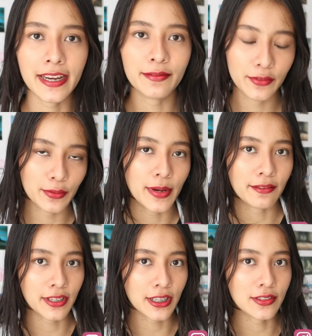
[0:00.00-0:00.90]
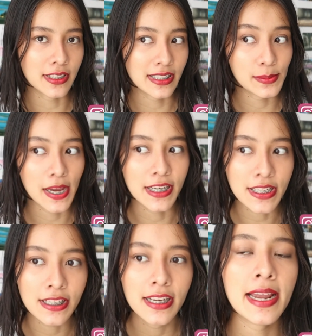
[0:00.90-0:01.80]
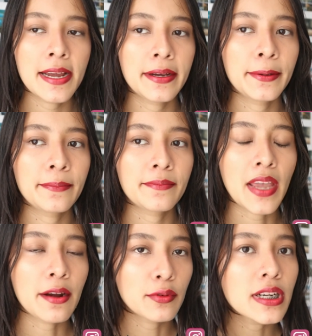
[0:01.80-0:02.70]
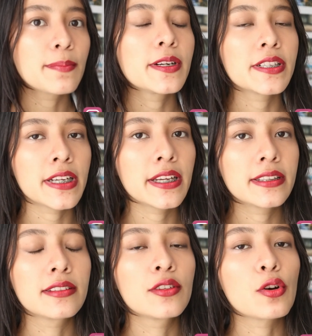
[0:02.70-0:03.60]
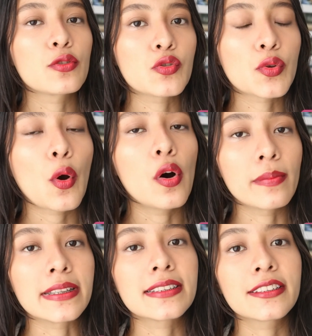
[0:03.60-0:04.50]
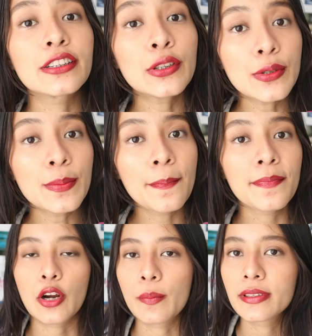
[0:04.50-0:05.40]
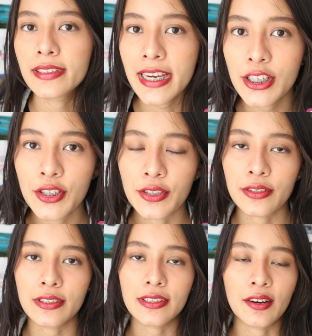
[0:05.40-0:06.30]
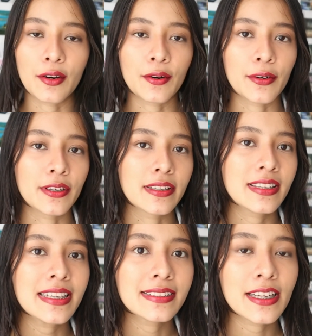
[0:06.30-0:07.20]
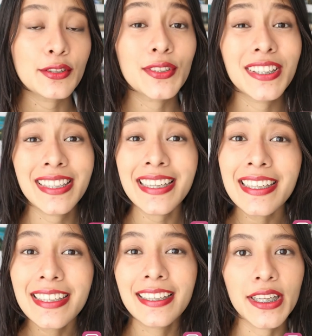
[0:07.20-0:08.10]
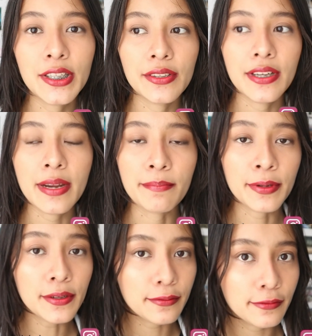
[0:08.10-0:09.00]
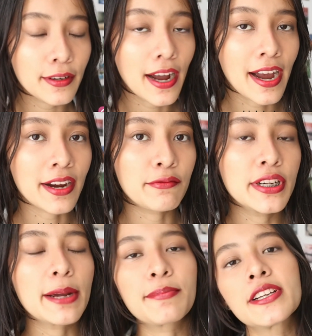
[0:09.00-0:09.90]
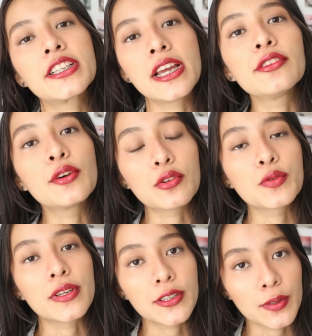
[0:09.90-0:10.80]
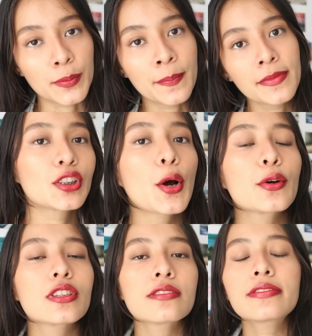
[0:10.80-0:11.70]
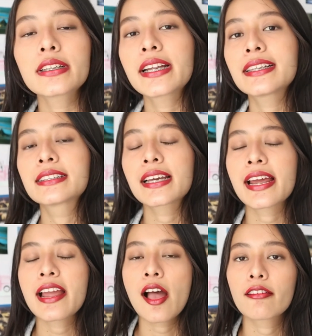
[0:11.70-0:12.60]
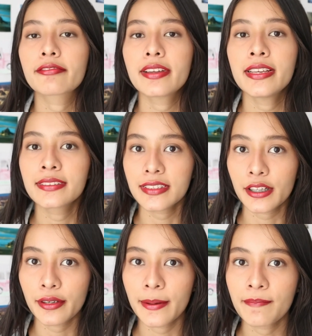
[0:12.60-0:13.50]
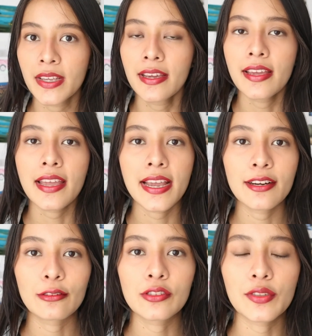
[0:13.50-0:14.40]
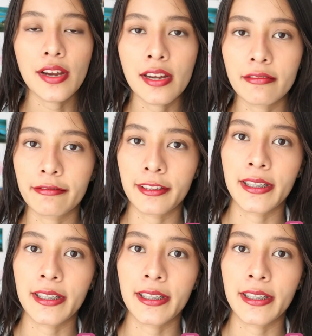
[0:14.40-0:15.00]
I do my videos in Spanish. And I really appreciate those comments too, recommendations or things that you think I could improve. I really appreciate those ones too. So don't forget that I have Instagram, and also I have